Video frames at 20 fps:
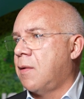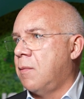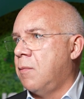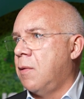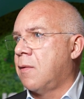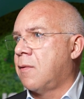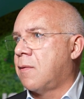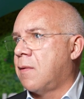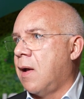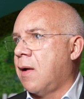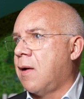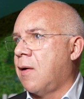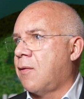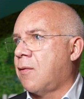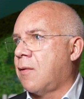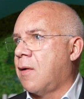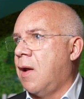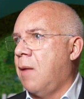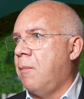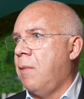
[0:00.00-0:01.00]
It looks like it's
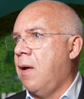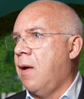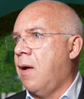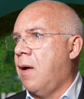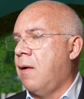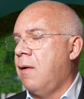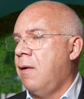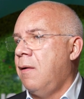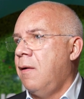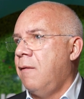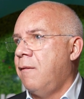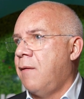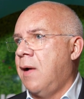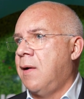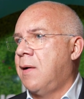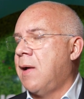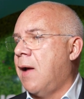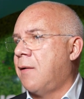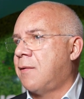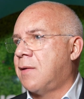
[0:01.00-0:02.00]
going to be a
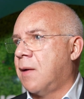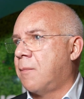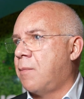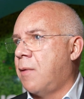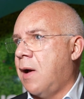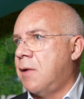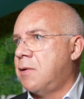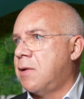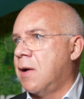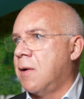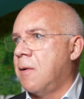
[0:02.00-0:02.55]
fantastic project.